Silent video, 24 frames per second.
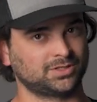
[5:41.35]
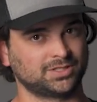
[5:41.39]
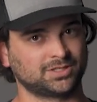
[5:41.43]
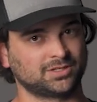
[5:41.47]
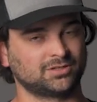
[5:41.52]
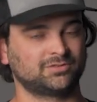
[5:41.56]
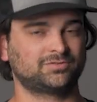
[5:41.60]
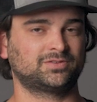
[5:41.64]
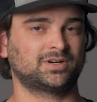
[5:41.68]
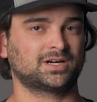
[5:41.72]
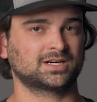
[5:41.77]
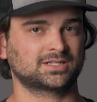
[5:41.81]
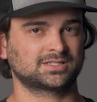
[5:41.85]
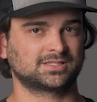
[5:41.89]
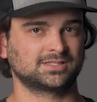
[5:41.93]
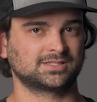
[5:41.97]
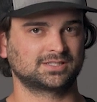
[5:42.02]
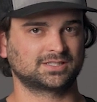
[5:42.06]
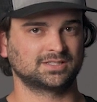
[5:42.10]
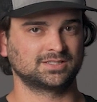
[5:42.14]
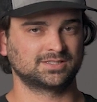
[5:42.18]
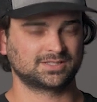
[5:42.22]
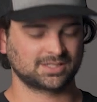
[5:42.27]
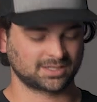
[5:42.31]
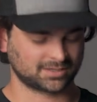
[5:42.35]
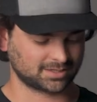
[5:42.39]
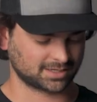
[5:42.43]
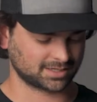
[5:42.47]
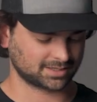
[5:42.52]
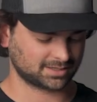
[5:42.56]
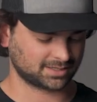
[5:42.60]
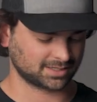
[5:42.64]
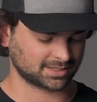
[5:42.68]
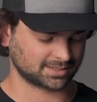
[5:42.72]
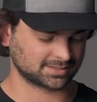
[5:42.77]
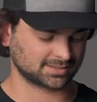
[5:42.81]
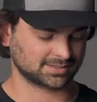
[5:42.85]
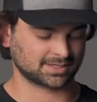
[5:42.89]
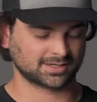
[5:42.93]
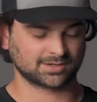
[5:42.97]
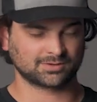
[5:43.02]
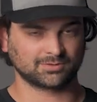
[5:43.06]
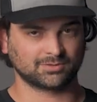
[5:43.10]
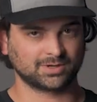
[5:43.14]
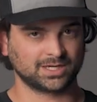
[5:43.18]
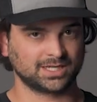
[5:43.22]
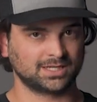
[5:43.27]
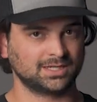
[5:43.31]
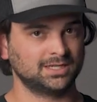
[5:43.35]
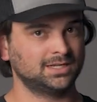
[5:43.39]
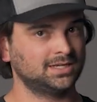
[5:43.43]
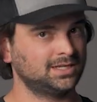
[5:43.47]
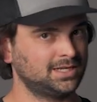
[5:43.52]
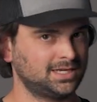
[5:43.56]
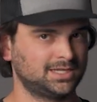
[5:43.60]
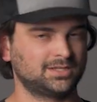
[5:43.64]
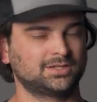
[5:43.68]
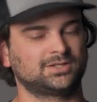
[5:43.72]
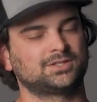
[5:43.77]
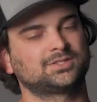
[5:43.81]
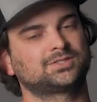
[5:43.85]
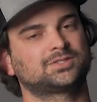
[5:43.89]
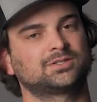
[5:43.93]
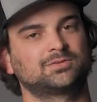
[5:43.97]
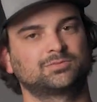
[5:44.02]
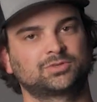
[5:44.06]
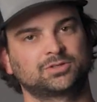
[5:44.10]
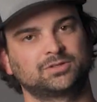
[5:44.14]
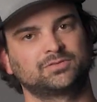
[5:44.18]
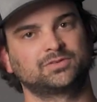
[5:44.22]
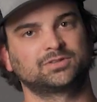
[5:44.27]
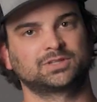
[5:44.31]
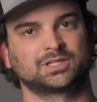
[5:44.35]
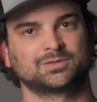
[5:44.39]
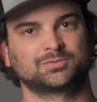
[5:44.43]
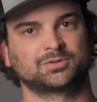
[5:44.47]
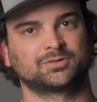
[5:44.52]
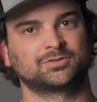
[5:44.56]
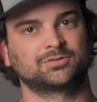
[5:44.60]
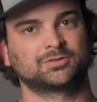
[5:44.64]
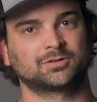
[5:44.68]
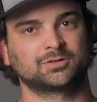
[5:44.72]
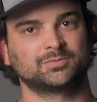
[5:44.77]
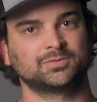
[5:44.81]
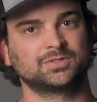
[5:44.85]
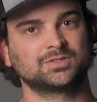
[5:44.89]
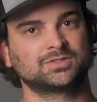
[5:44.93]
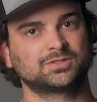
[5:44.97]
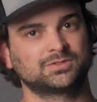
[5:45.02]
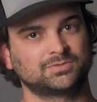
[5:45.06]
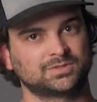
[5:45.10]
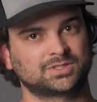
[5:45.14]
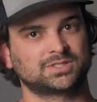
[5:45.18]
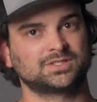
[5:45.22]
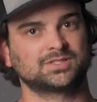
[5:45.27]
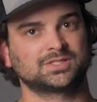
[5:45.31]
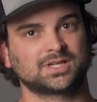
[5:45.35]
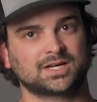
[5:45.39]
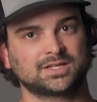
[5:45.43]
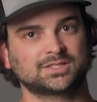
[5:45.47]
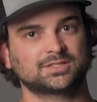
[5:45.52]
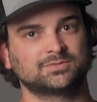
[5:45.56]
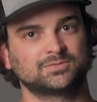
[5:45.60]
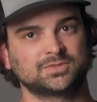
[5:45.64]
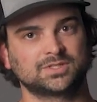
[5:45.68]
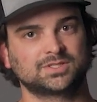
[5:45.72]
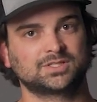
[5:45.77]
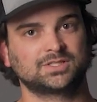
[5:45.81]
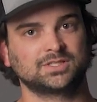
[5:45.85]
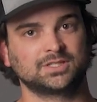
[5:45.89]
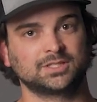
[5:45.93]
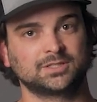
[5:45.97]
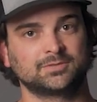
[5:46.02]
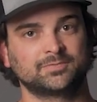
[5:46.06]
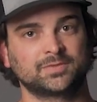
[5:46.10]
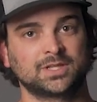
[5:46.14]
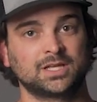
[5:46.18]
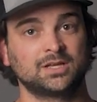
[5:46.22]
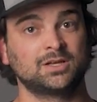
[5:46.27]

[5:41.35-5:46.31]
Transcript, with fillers: You know, Fox is considering things like weight and also improving the performance, which is awesome to see.